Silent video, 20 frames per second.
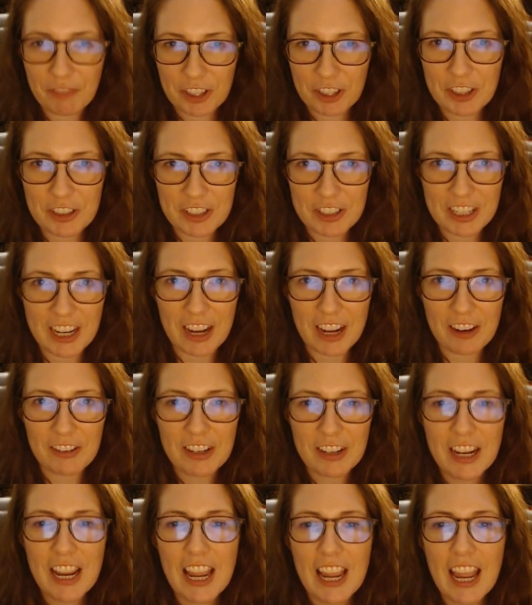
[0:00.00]
figures it
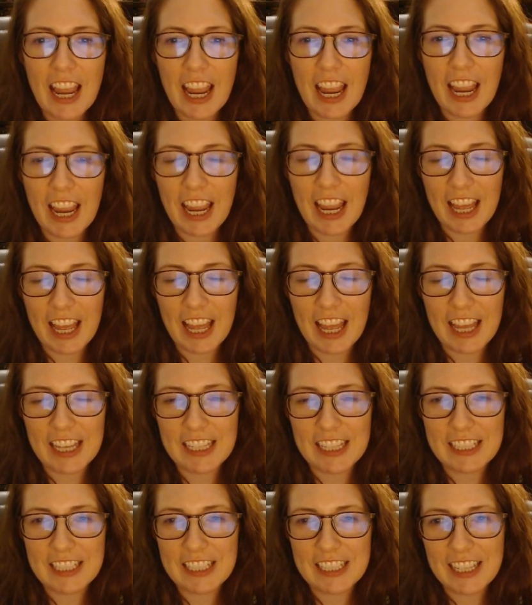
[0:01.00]
out
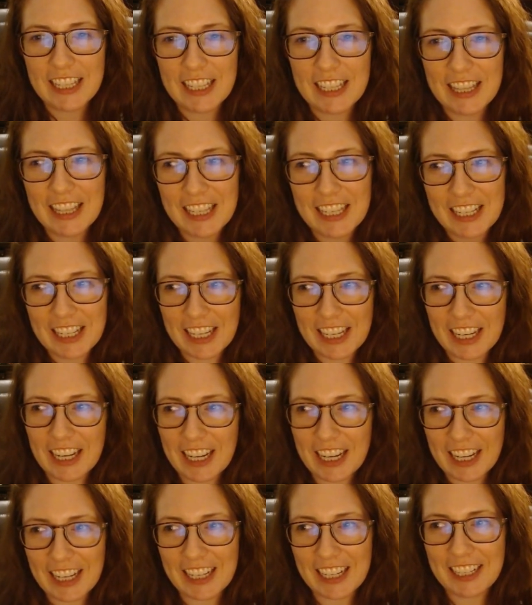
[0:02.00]
and then
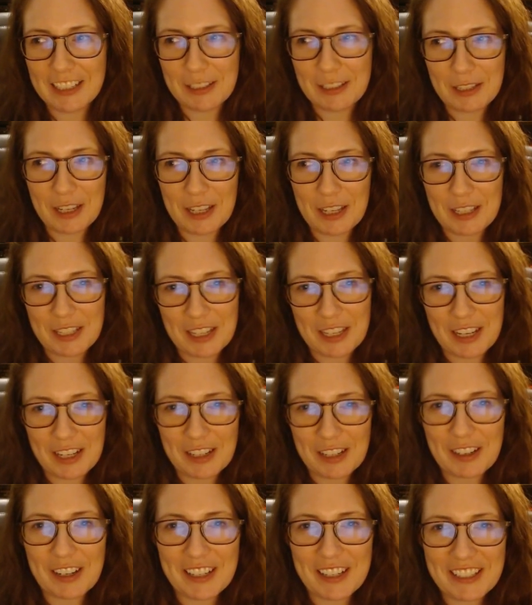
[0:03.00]
like it gets
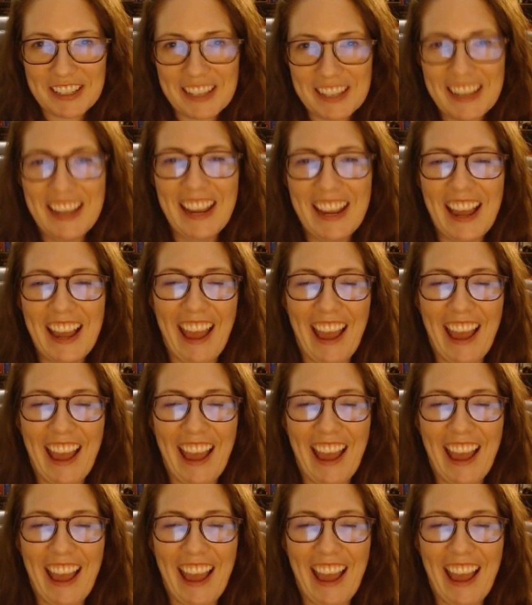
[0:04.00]
kind of crazy